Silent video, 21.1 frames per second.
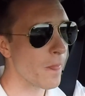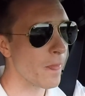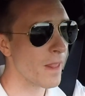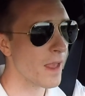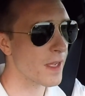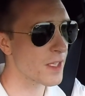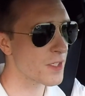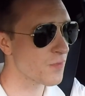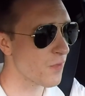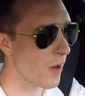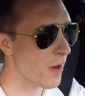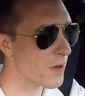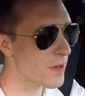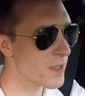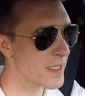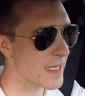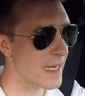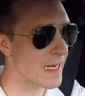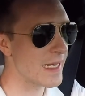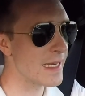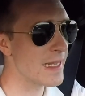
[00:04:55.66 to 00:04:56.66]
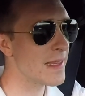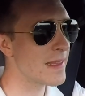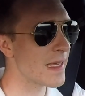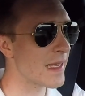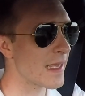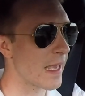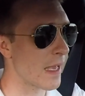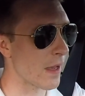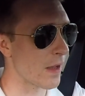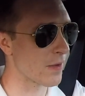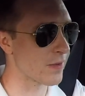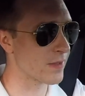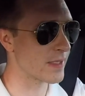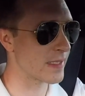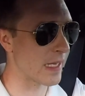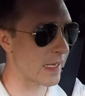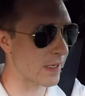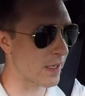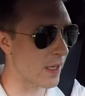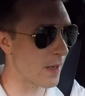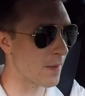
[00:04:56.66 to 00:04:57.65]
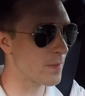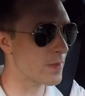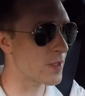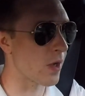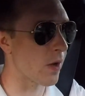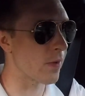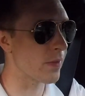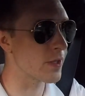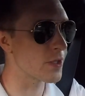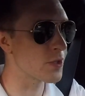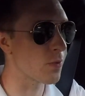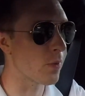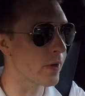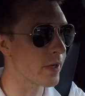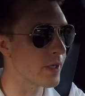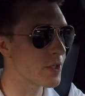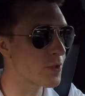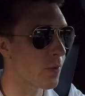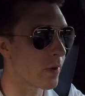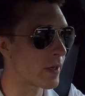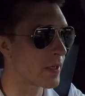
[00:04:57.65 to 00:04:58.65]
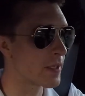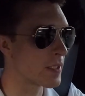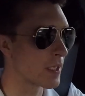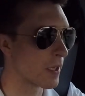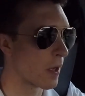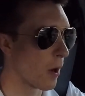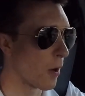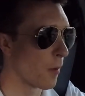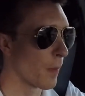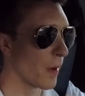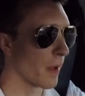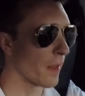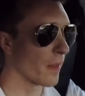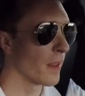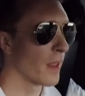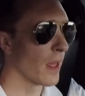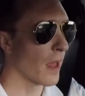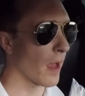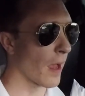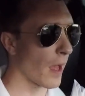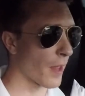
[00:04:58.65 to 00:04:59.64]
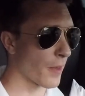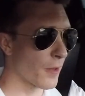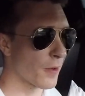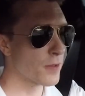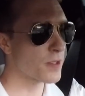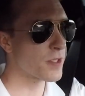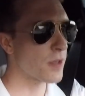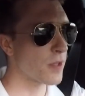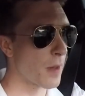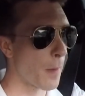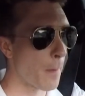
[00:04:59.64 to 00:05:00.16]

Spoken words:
As far as anything else that comes on the 2020 Tacoma, those are the